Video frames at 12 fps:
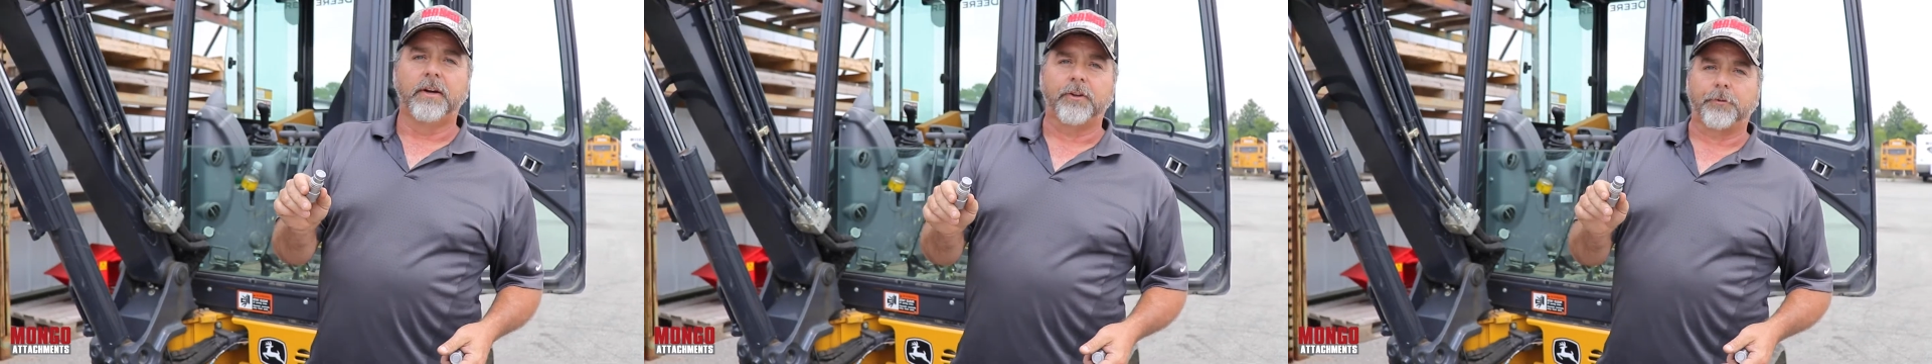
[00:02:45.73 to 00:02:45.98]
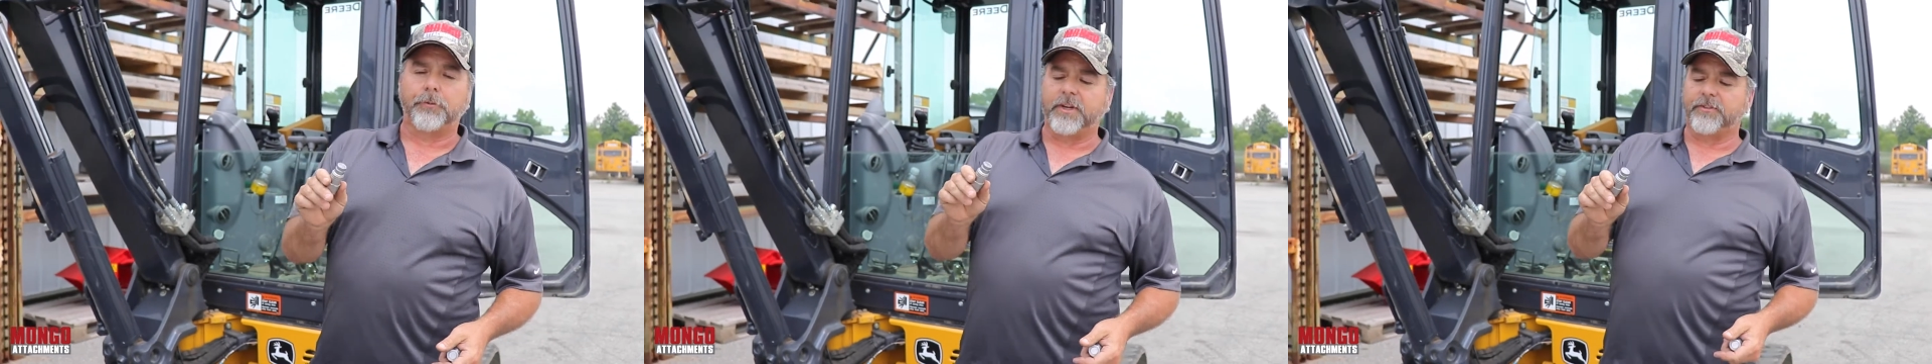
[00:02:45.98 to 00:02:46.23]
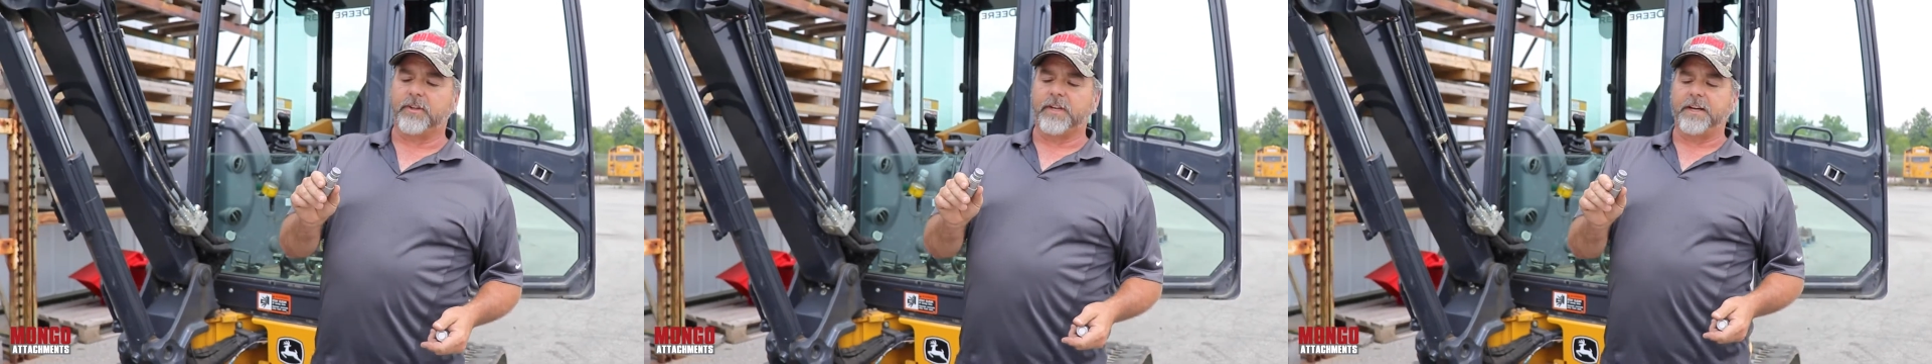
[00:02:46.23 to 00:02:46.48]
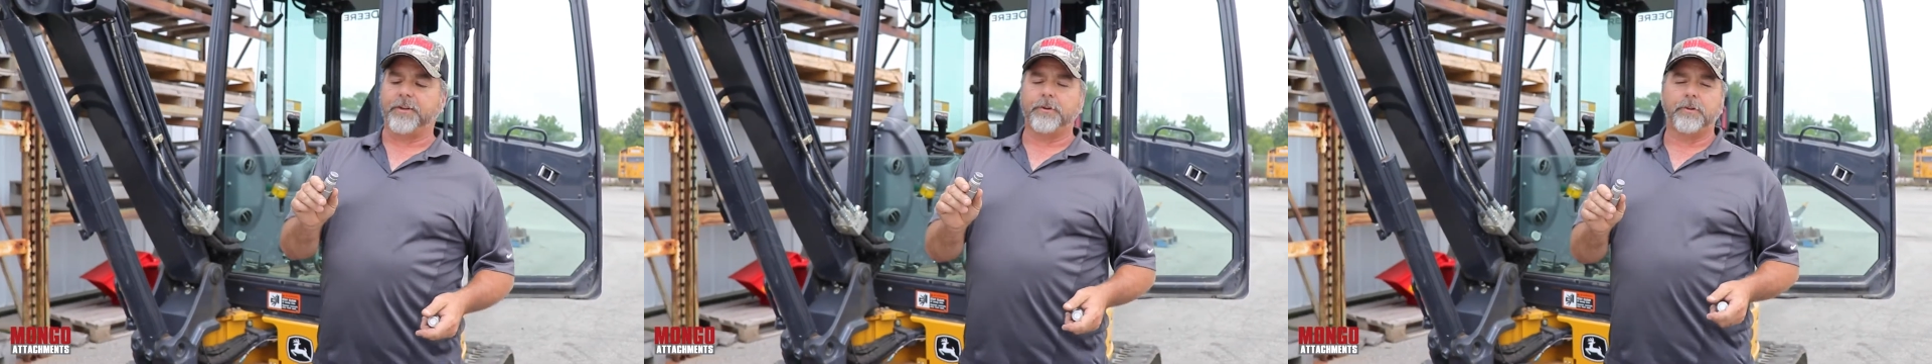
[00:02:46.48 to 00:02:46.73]
The reason
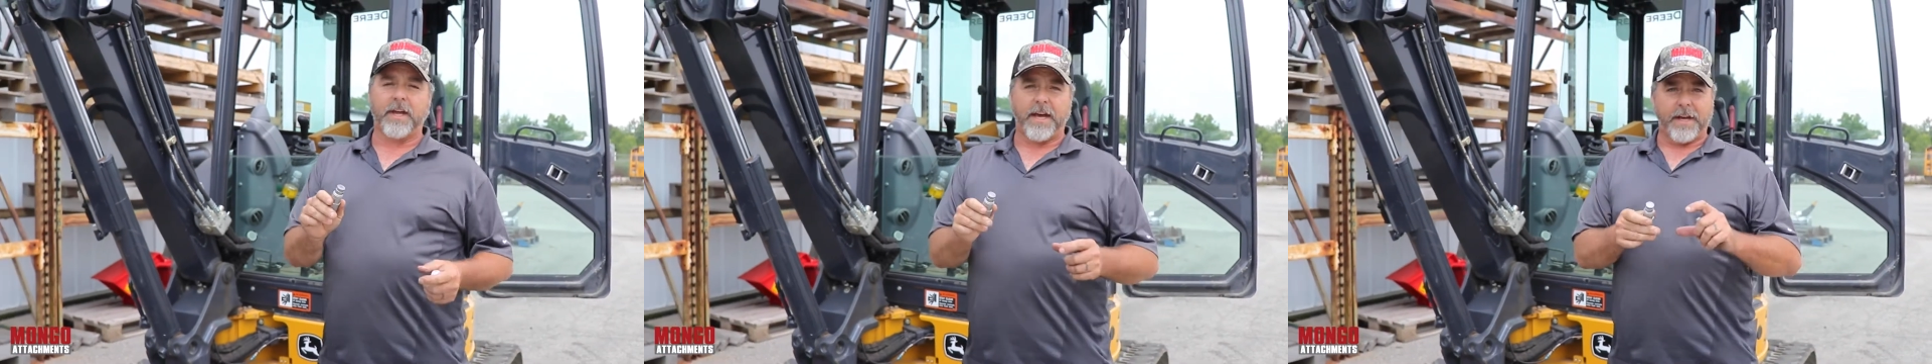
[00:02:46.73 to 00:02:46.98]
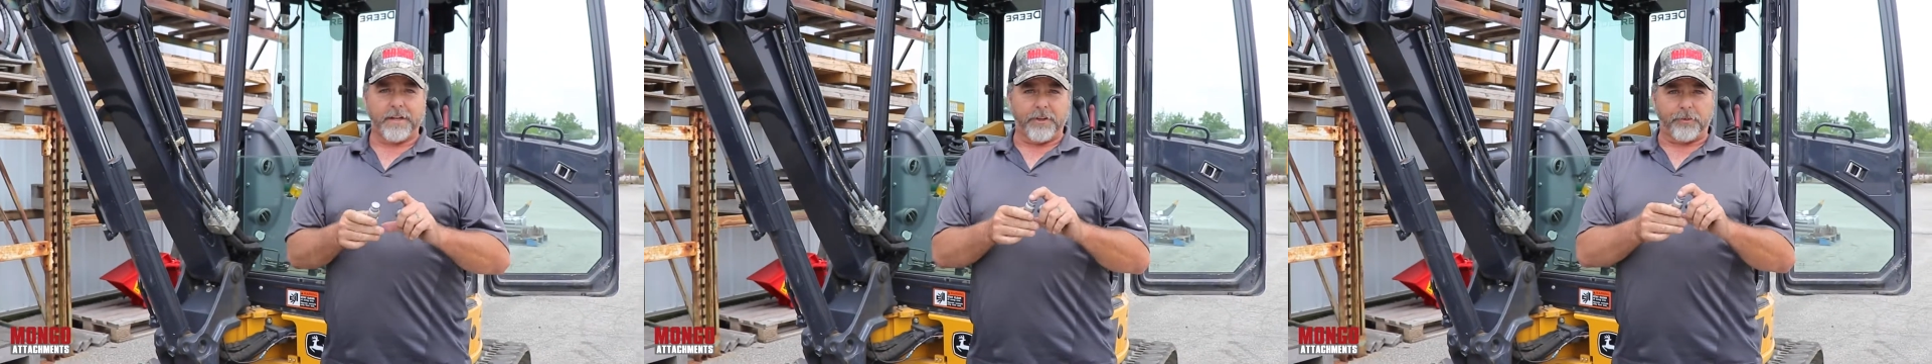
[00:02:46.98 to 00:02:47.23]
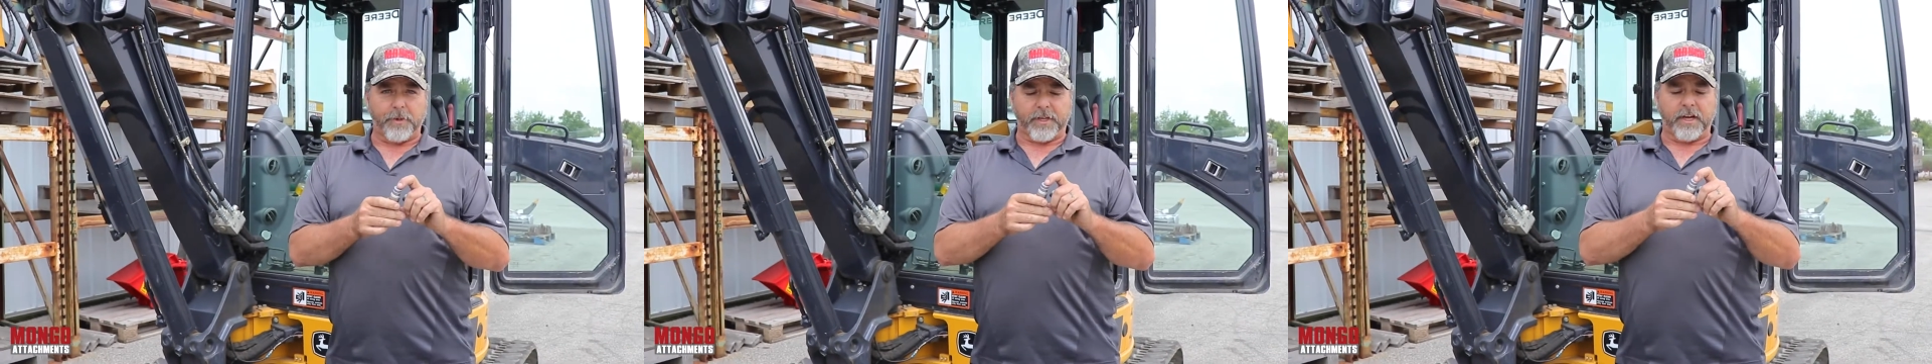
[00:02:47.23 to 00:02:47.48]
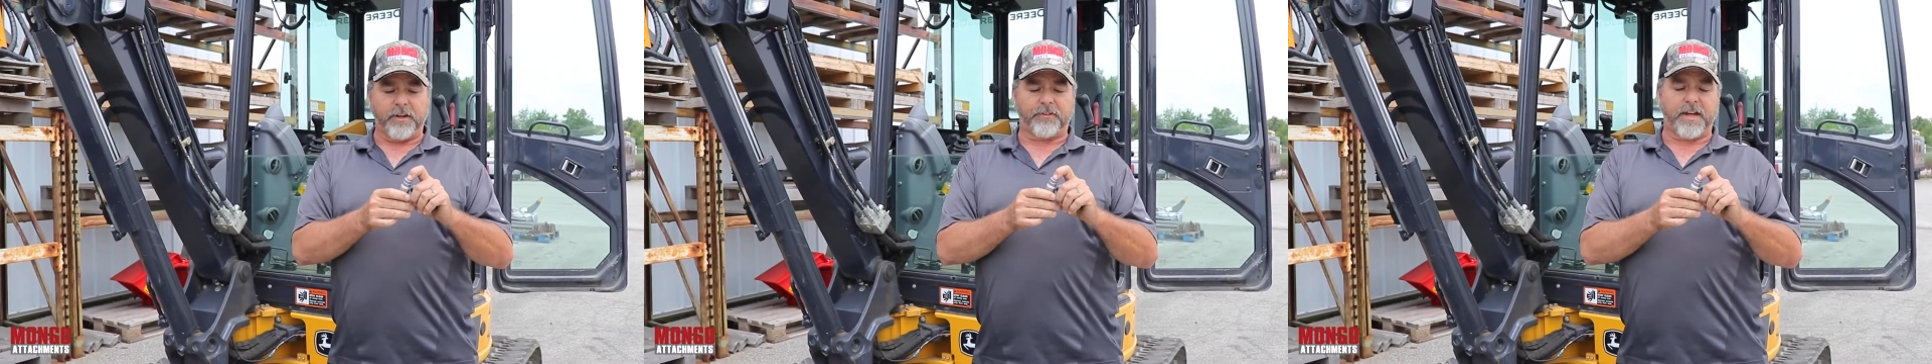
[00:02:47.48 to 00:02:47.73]
they do that is
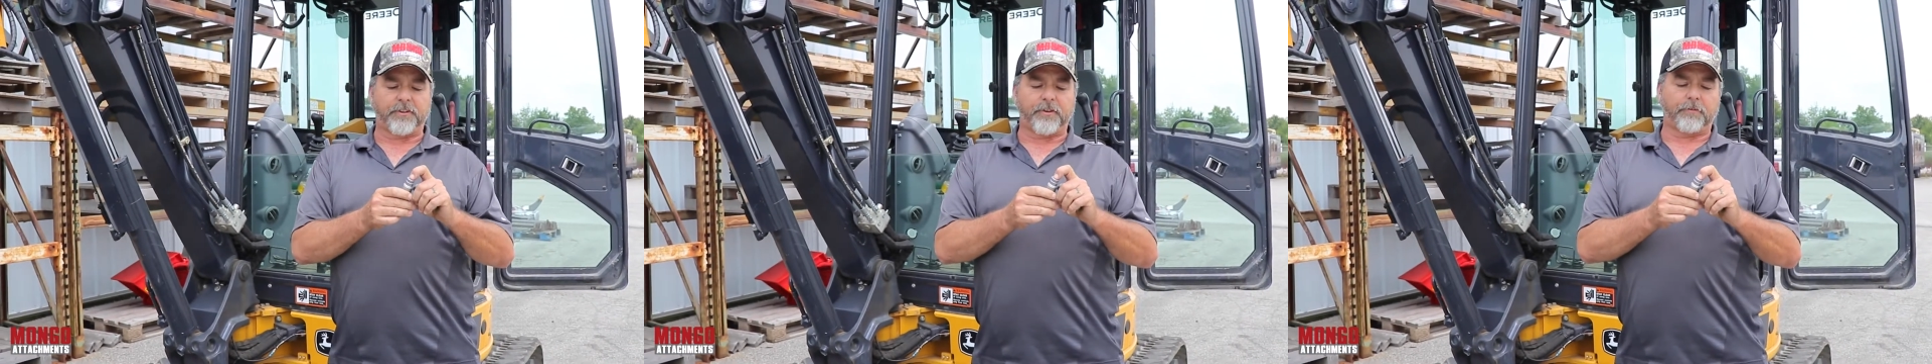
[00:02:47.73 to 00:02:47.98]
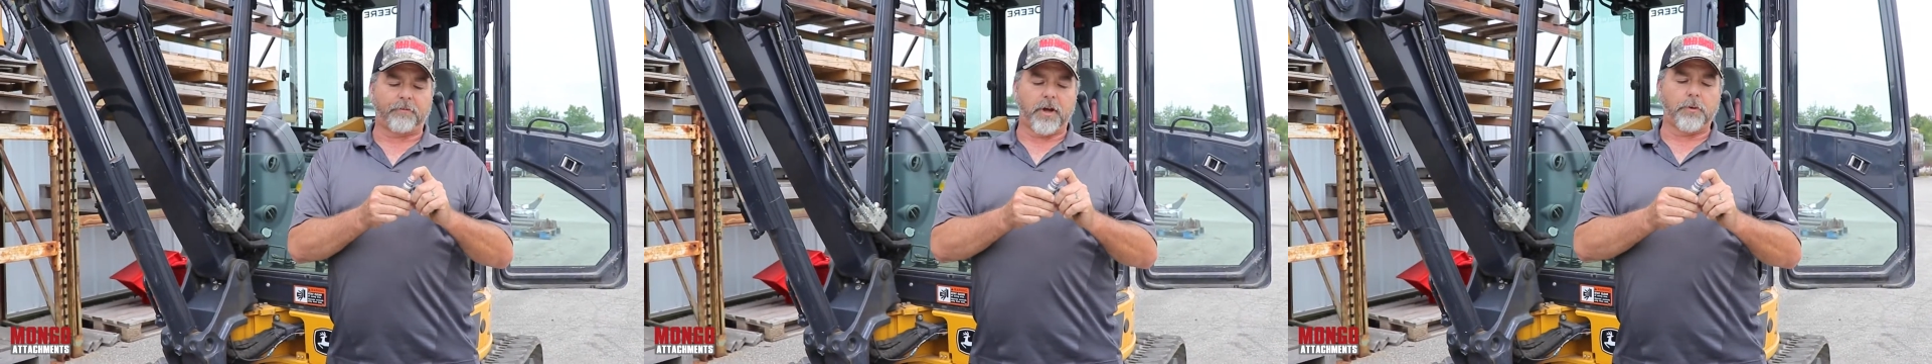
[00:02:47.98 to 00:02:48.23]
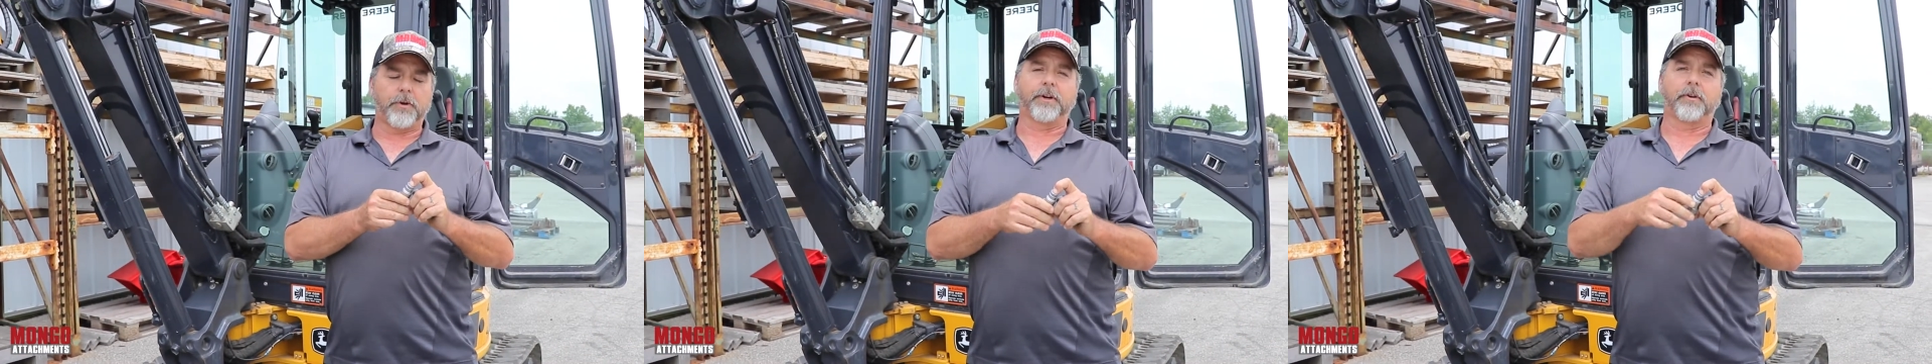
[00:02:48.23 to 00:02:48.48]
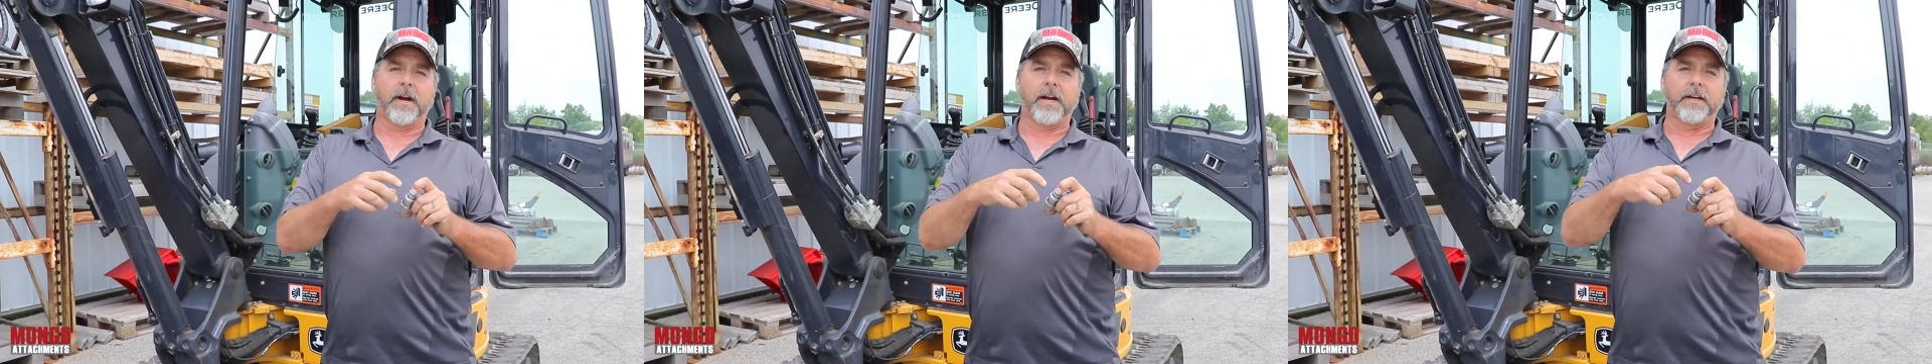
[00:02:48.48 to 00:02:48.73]
because that's a flowing
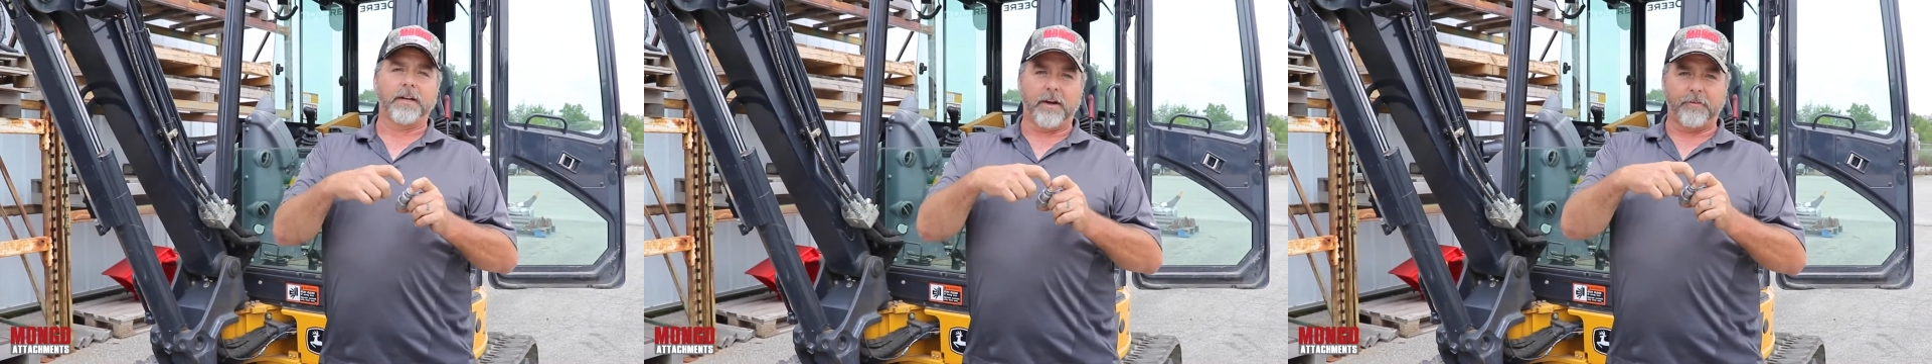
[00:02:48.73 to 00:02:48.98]
rate